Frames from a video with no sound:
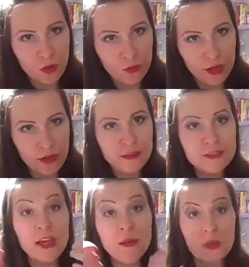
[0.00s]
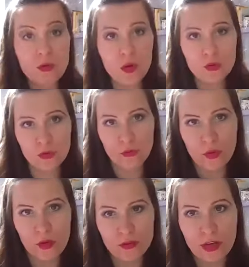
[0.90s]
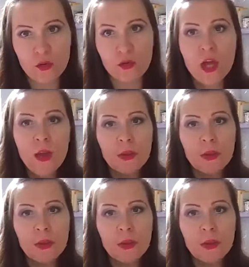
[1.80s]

of the other side, but also for yourself,